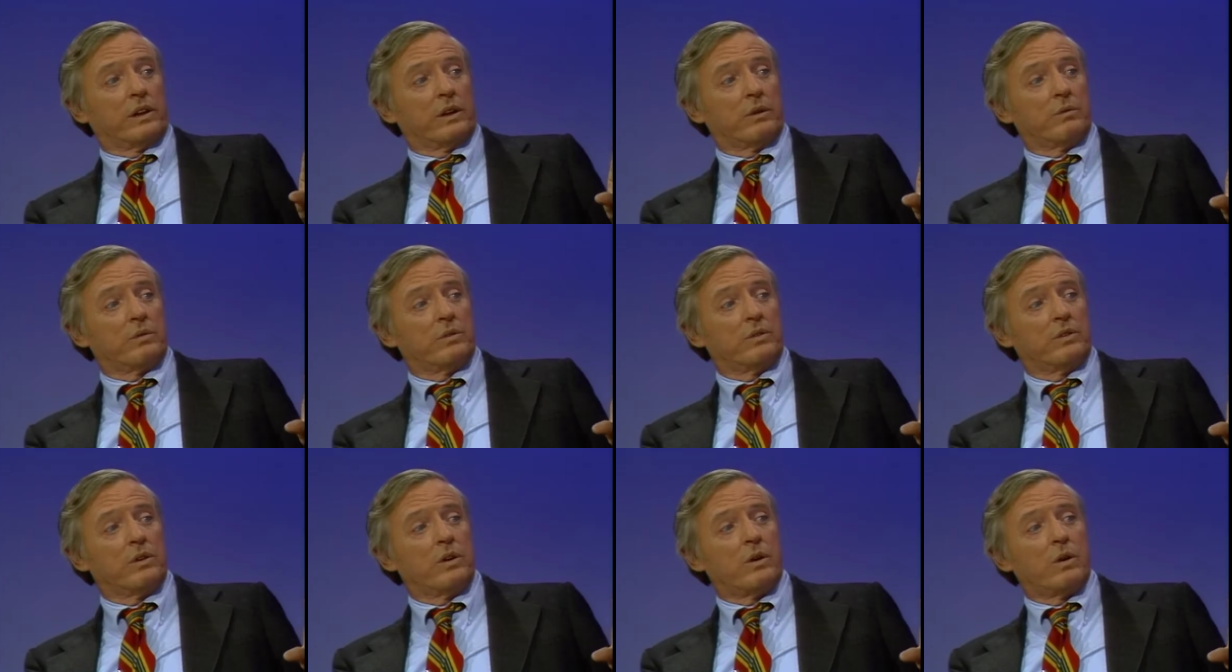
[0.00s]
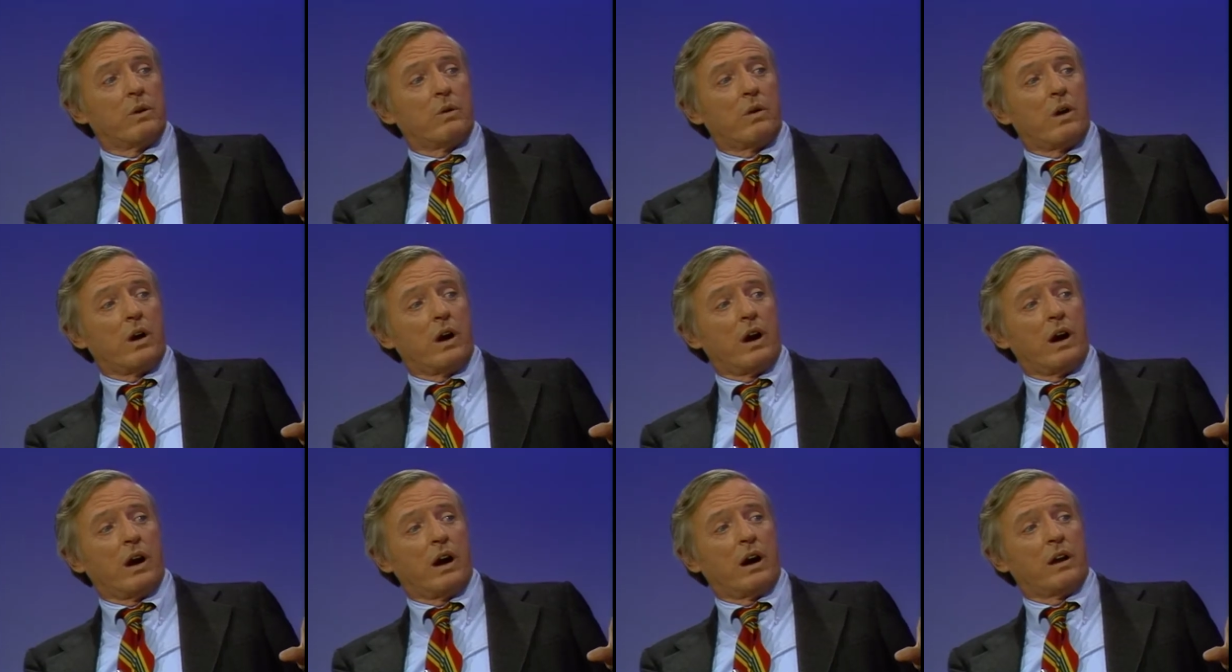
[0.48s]
there was no
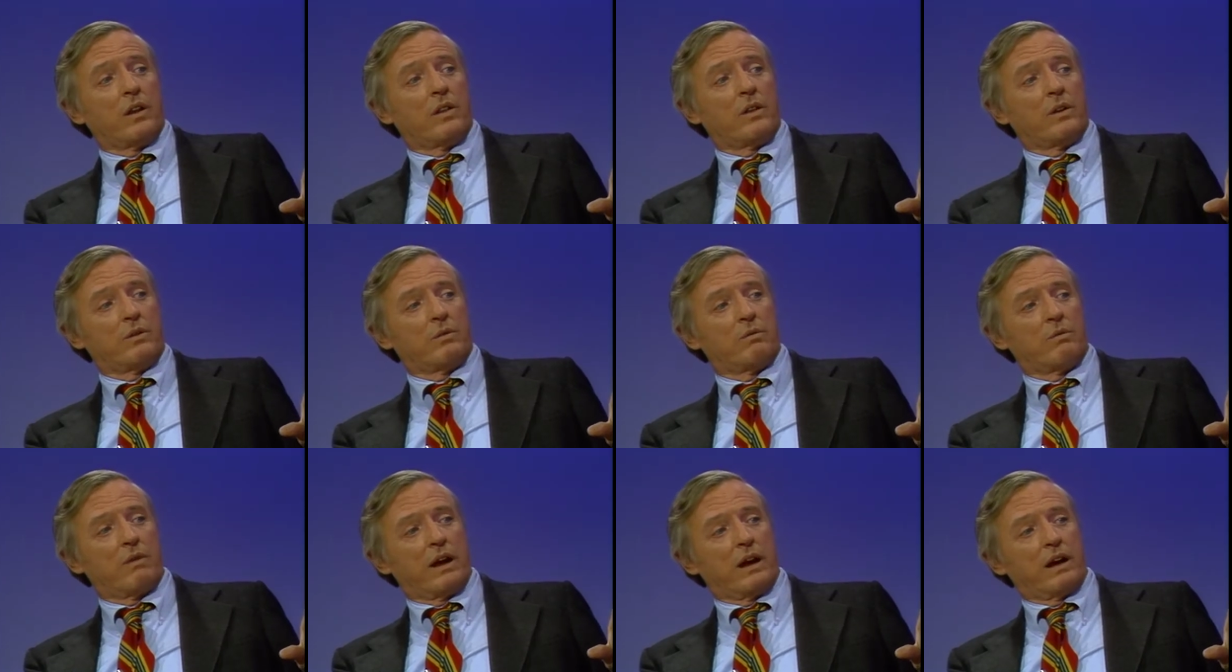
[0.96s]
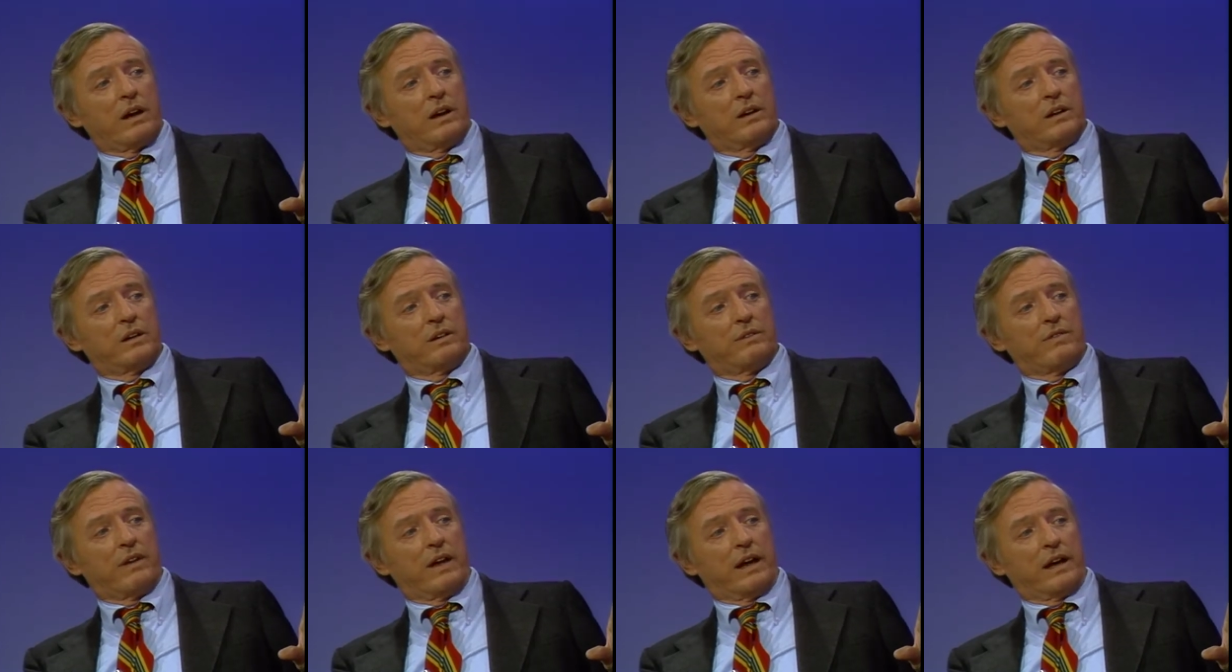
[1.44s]
other record
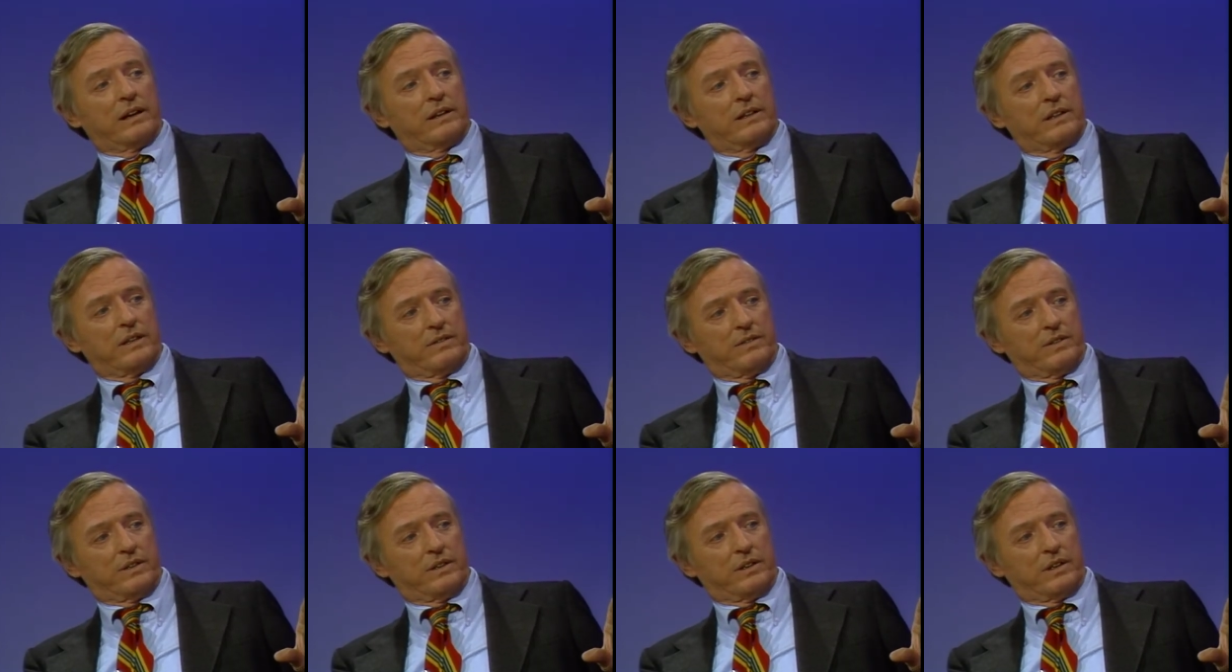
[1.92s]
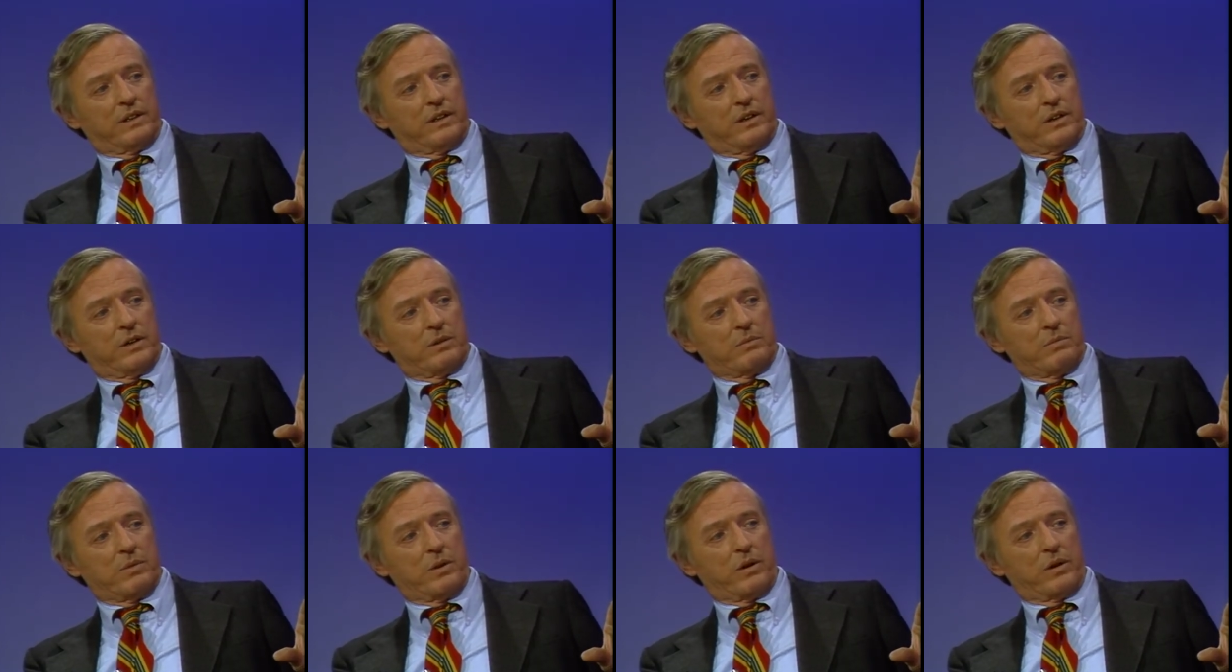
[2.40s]
of activity on
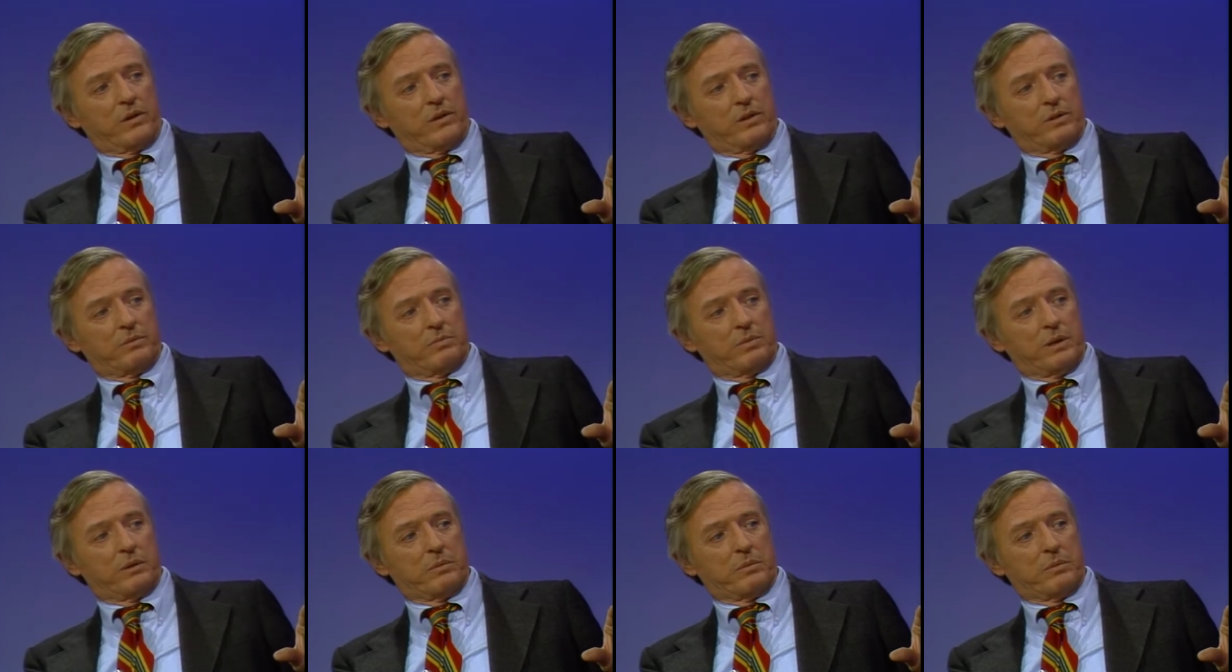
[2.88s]
the part of these mm-hmm.